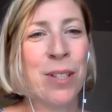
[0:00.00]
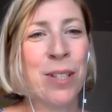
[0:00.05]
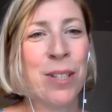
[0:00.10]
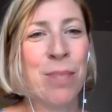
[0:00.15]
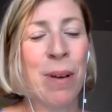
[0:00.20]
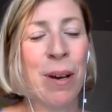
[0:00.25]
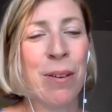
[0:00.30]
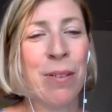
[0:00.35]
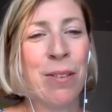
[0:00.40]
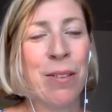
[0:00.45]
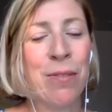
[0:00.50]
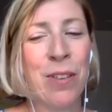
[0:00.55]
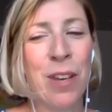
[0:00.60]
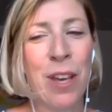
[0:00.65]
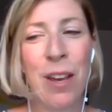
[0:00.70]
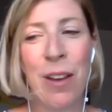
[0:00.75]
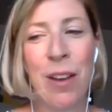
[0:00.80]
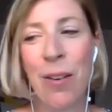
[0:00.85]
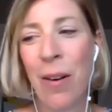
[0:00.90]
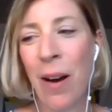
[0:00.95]
to both of
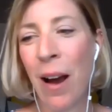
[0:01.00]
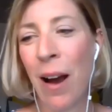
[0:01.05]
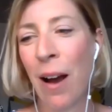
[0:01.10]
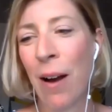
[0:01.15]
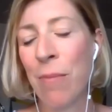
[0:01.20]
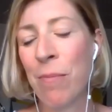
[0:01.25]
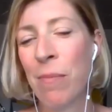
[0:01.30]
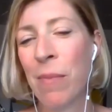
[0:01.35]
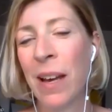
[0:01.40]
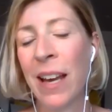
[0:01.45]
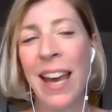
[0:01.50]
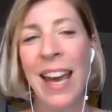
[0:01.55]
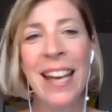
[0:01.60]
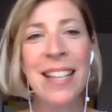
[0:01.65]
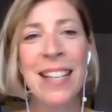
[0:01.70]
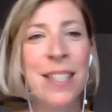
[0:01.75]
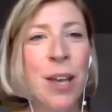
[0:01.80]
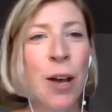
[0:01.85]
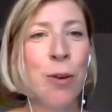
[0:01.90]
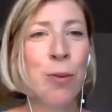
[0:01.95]
you.
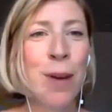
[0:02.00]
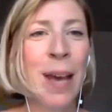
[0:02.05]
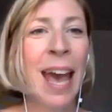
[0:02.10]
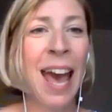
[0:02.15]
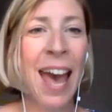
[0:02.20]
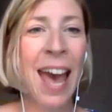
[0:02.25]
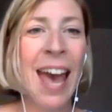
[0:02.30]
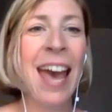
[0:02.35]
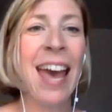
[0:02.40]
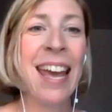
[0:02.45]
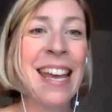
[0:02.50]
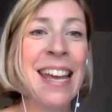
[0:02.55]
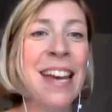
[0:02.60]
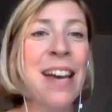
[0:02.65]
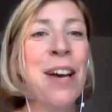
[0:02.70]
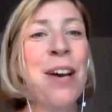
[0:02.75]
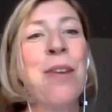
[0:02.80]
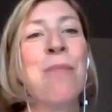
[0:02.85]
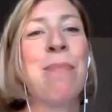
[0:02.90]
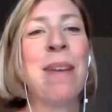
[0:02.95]
It's okay,
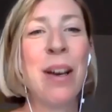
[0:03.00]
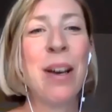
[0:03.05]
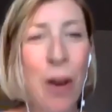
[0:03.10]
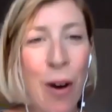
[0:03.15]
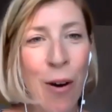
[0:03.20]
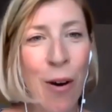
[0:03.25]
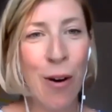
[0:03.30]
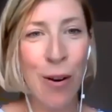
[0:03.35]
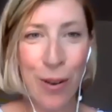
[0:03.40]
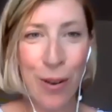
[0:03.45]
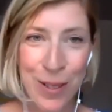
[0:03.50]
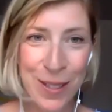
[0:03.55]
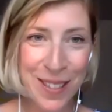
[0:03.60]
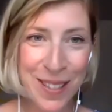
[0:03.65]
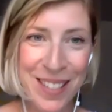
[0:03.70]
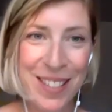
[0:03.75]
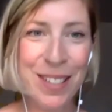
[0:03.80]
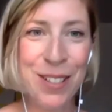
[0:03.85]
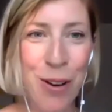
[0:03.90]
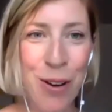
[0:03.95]

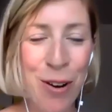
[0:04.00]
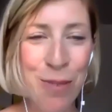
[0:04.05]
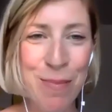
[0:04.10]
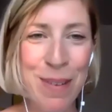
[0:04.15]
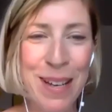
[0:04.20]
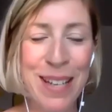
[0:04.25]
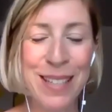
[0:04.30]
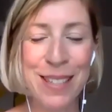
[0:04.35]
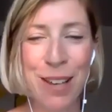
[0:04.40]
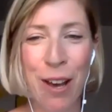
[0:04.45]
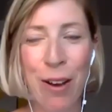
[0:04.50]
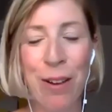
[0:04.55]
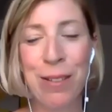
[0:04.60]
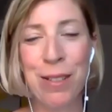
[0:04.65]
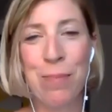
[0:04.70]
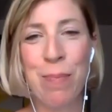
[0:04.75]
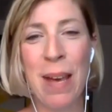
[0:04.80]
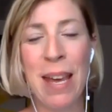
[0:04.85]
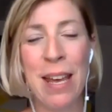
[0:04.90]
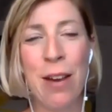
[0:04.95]
because Tom is going
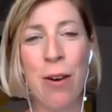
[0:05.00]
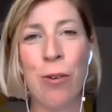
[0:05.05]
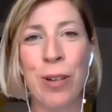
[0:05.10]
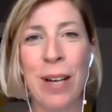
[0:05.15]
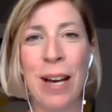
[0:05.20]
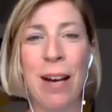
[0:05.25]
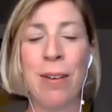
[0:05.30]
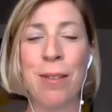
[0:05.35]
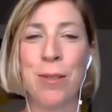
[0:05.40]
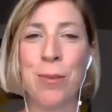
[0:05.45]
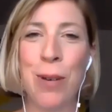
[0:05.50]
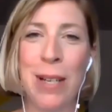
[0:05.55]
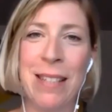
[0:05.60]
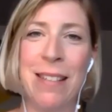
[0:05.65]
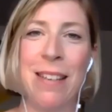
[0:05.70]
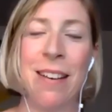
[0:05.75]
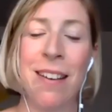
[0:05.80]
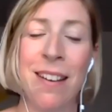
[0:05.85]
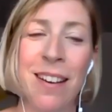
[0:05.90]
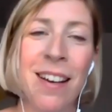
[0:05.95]
to be on our
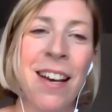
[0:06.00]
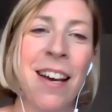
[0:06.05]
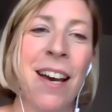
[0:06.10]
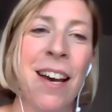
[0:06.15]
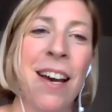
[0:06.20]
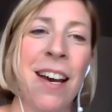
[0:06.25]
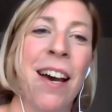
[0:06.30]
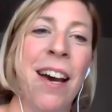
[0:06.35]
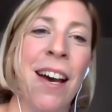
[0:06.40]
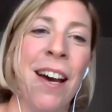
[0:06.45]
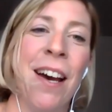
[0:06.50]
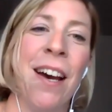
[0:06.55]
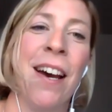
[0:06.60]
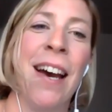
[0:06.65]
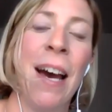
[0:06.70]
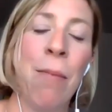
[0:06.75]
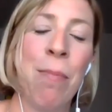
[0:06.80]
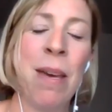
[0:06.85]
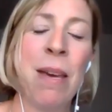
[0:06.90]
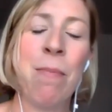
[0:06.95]
Twitter
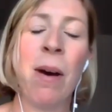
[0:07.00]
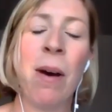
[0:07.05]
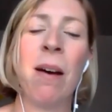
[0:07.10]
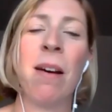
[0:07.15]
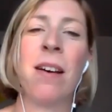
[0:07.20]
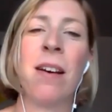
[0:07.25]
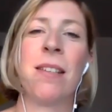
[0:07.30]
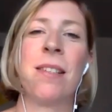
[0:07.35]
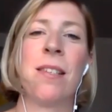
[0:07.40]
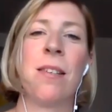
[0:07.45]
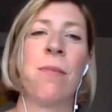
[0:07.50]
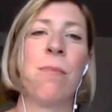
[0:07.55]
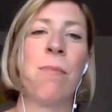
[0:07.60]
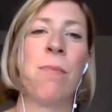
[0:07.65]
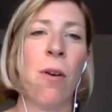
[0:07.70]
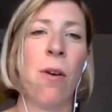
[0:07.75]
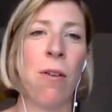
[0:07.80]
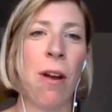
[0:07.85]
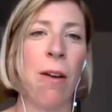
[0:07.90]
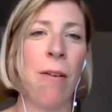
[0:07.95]
at Beamer
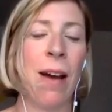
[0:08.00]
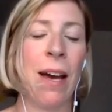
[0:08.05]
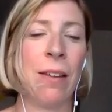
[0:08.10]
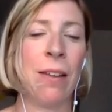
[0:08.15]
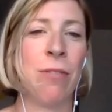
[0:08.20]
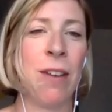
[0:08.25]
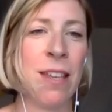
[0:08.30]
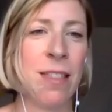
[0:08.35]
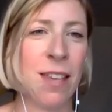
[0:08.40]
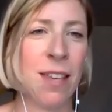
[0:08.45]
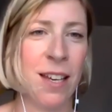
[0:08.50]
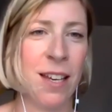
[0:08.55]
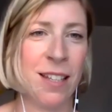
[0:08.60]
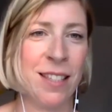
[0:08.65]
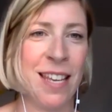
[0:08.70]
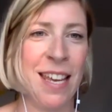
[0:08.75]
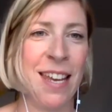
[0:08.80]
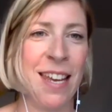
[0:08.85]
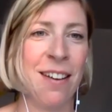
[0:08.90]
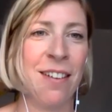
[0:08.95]
tomorrow at
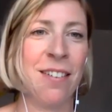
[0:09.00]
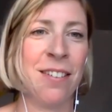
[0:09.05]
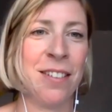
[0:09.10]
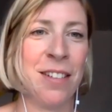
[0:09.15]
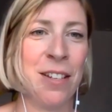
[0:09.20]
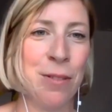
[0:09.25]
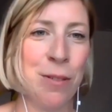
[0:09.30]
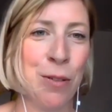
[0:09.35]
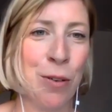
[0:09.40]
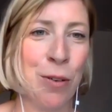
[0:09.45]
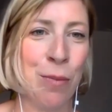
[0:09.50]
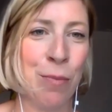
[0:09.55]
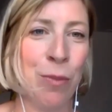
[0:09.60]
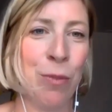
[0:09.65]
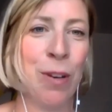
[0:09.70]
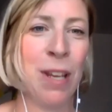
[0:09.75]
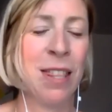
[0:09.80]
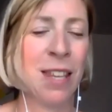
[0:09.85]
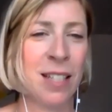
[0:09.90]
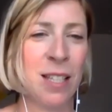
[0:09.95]
3:30, aren't you, Tom?
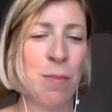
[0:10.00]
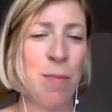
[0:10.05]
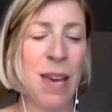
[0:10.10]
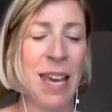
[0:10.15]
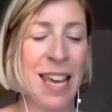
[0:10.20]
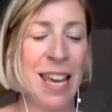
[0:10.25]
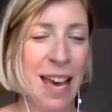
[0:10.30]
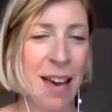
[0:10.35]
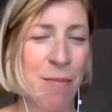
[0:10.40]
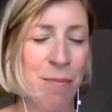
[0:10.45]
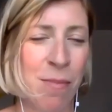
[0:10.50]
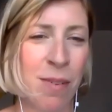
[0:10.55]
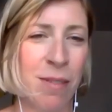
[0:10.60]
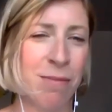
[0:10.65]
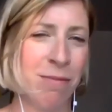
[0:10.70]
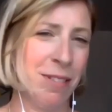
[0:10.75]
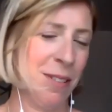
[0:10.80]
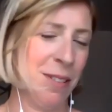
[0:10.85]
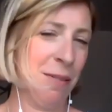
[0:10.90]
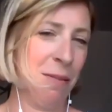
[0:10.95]
3:30 p.m.
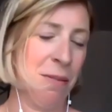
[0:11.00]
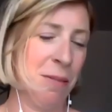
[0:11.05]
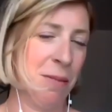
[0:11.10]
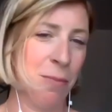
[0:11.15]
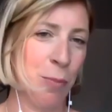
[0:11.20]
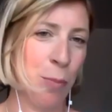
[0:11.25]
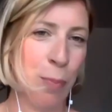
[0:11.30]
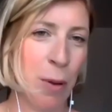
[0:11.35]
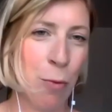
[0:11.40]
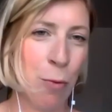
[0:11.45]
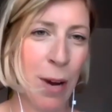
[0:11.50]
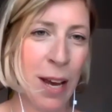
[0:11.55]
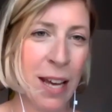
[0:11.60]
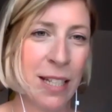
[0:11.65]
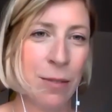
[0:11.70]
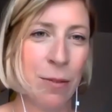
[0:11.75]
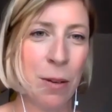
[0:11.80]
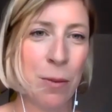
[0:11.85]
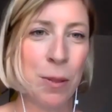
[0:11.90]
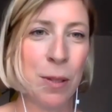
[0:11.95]
Be
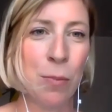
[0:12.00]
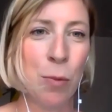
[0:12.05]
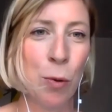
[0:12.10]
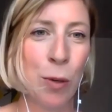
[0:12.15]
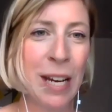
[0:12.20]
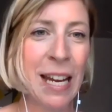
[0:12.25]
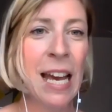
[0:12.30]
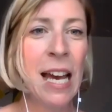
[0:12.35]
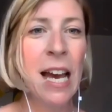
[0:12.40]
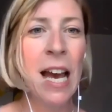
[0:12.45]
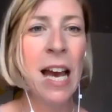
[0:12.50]
weird if it was the morning.